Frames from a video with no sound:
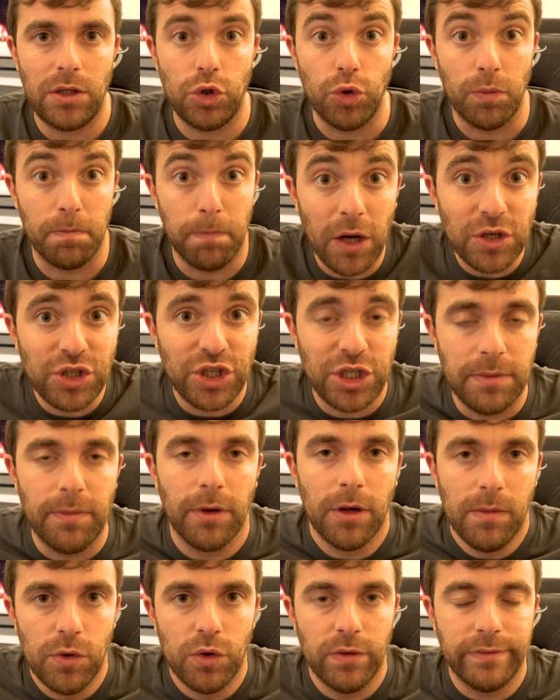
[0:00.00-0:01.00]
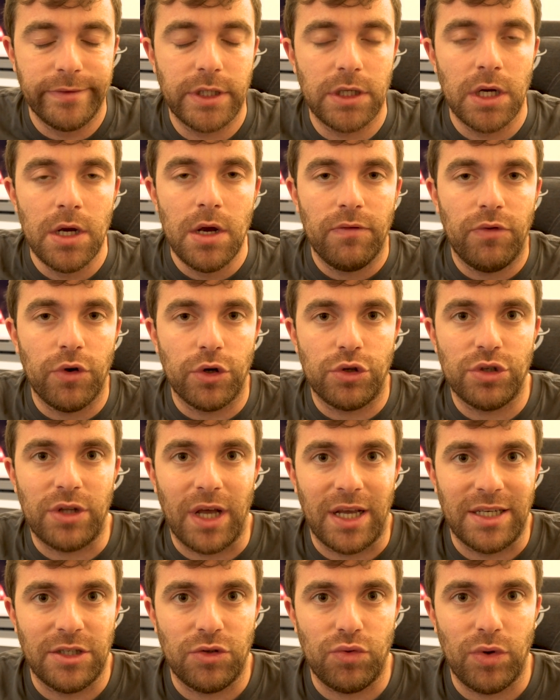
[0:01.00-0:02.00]
two possible moves for
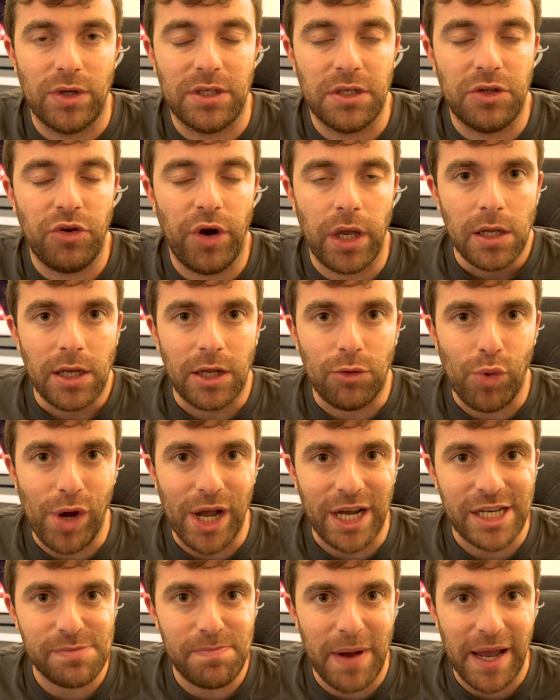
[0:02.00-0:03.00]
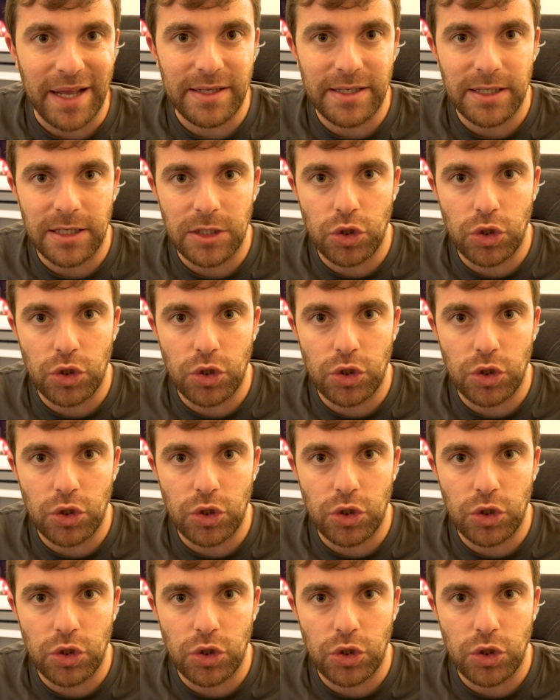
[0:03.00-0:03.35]
2023 that we expect